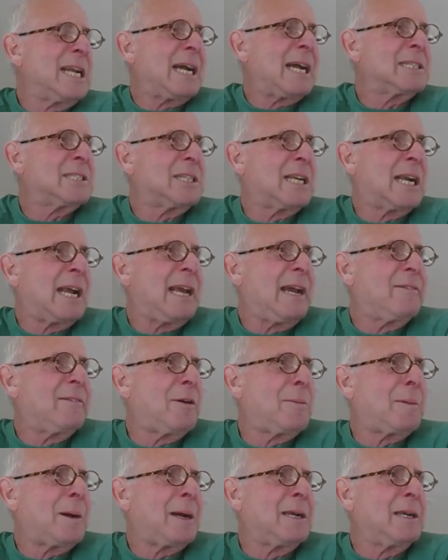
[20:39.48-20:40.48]
stocks that I
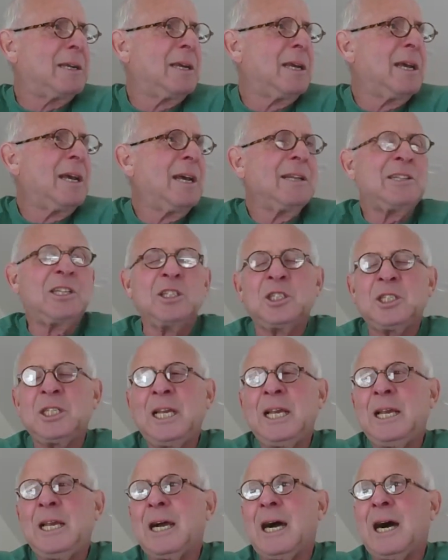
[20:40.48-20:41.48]
have up on it to
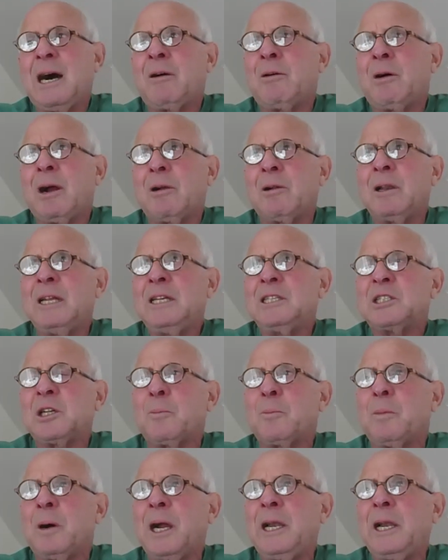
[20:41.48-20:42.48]
see how hard these
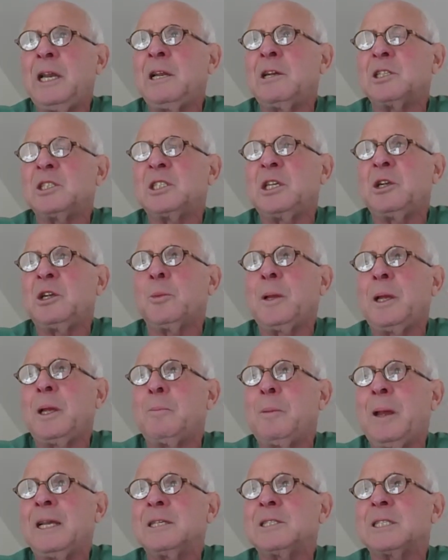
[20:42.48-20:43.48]
are biting, because the
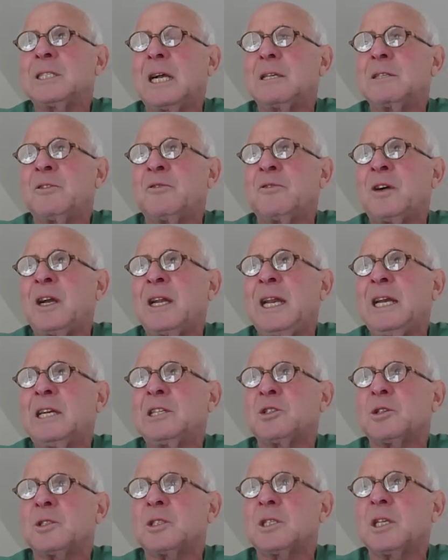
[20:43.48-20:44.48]
European bank stock, the
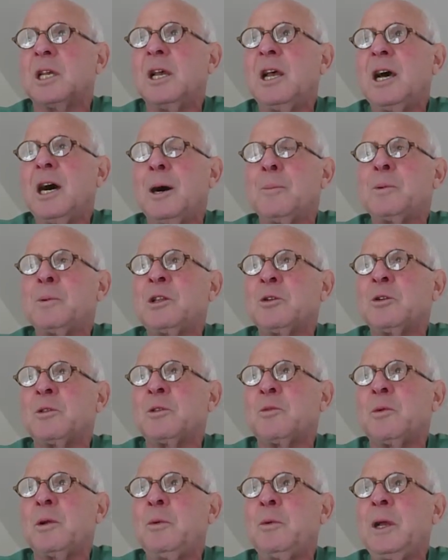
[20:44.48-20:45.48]
financials up
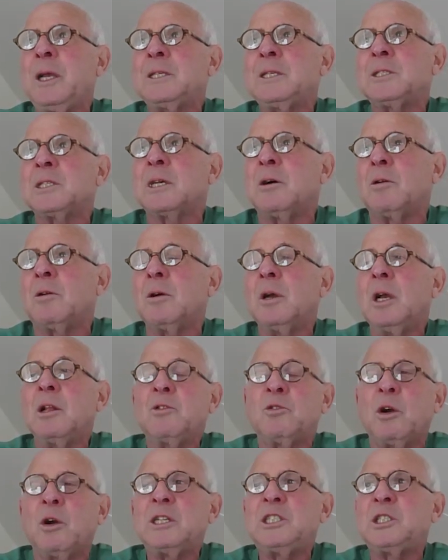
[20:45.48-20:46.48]
until 3 weeks ago,
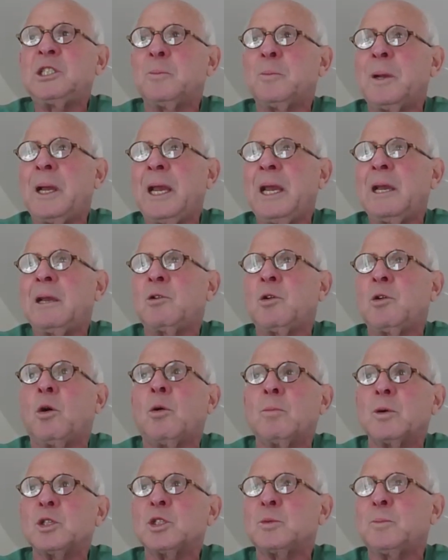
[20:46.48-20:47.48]
Deutsche Bank,
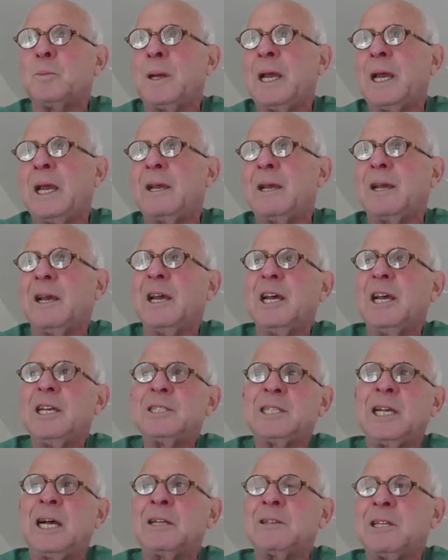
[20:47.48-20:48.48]
Commerzbank,
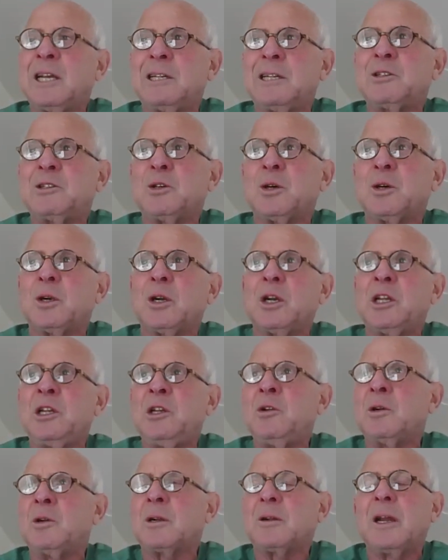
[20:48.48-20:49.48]
Santander,
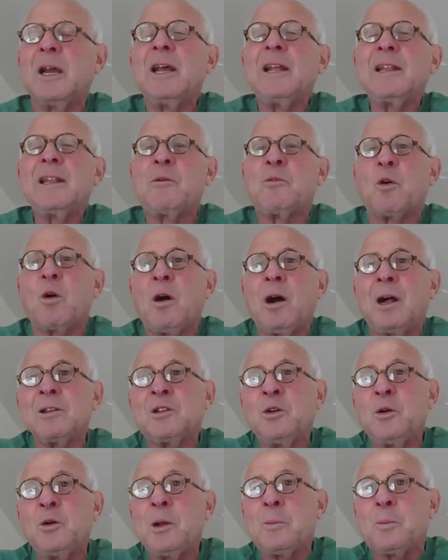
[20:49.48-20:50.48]
Unic, they were
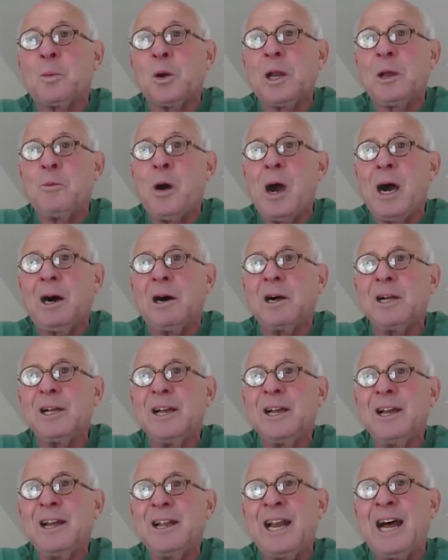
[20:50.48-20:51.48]
all doing pretty well.
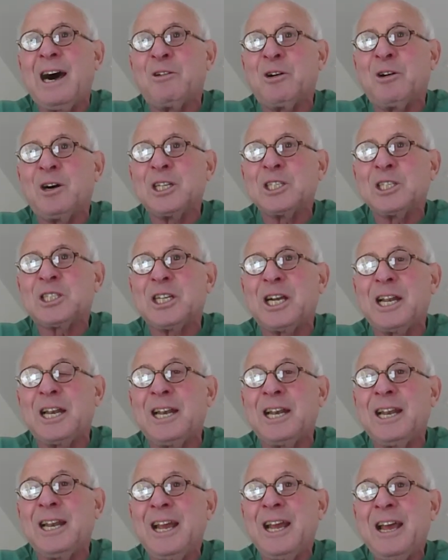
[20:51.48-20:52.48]
Now all of a
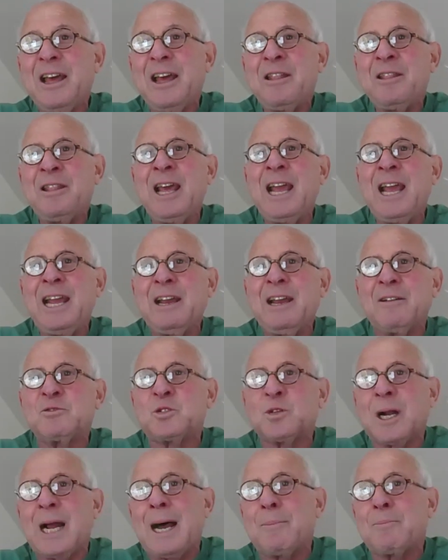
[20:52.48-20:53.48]
sudden they
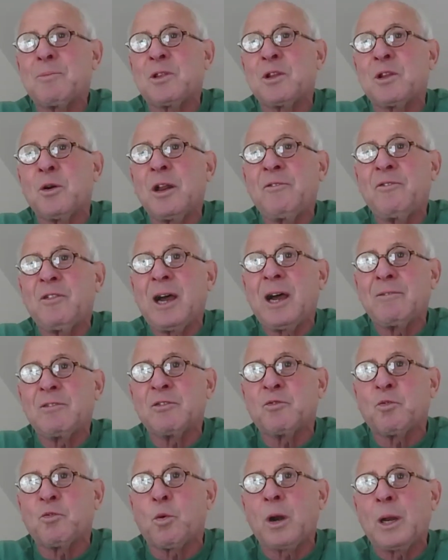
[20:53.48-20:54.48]
have dropped
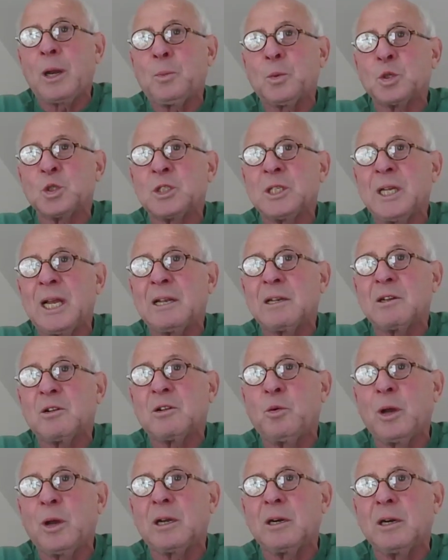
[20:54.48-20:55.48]
35 to 40%
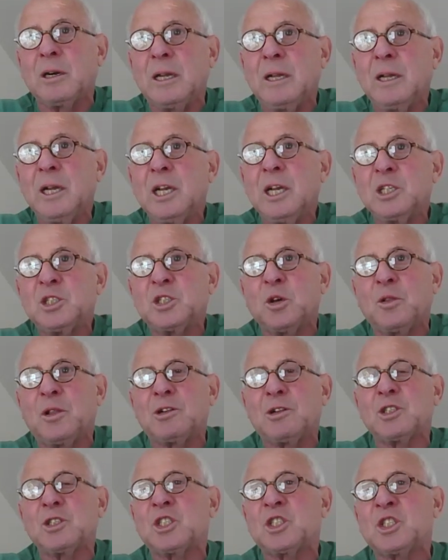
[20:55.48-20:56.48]
quickly. So
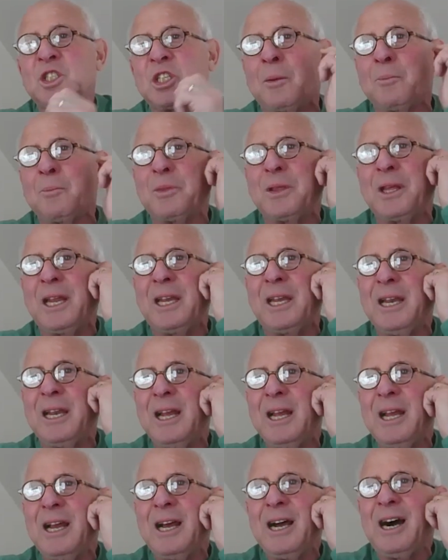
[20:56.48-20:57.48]
there's something
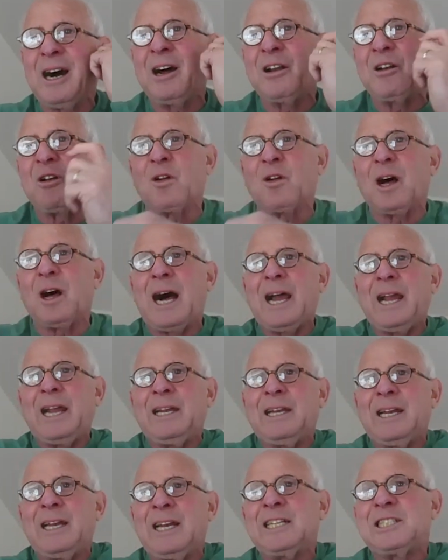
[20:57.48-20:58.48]

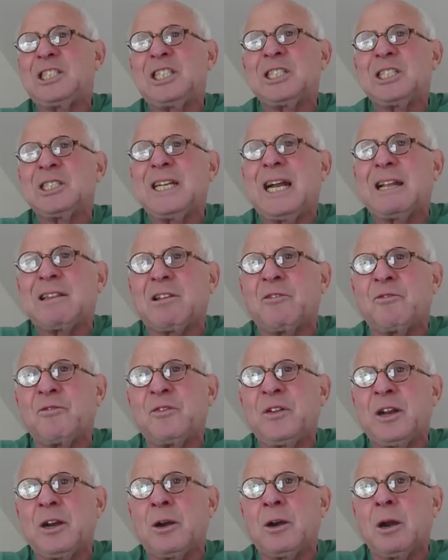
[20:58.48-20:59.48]
underlying, and it's just not the
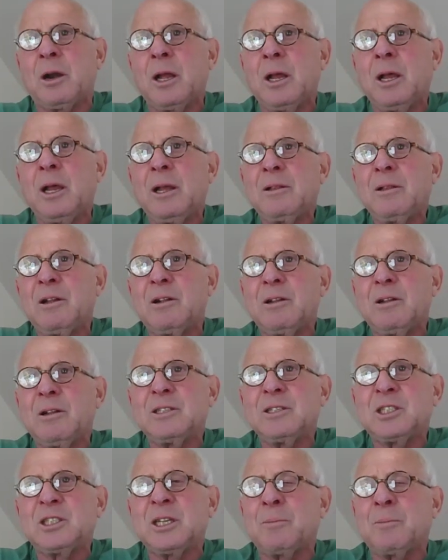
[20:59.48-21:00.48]
fare.
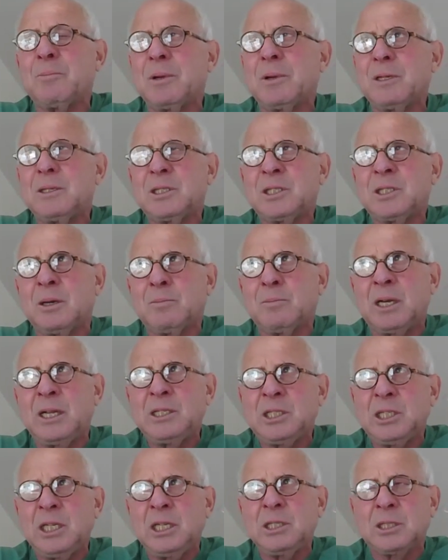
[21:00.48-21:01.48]

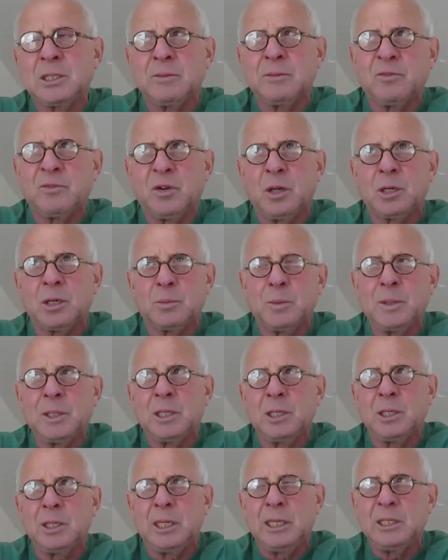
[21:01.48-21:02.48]
Somebody sees some
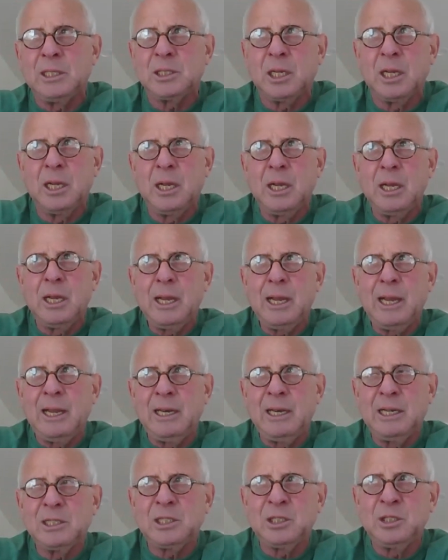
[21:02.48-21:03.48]
vulnerabilities,
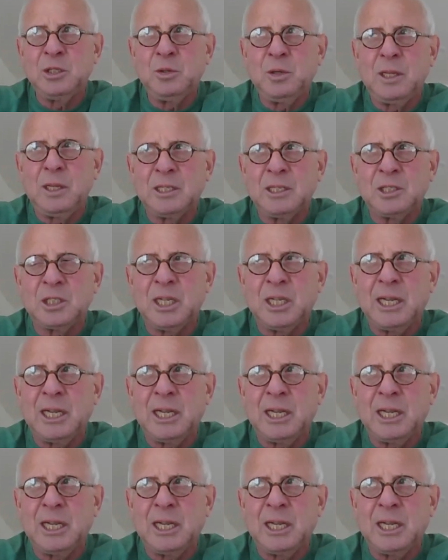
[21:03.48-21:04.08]
and it's due to the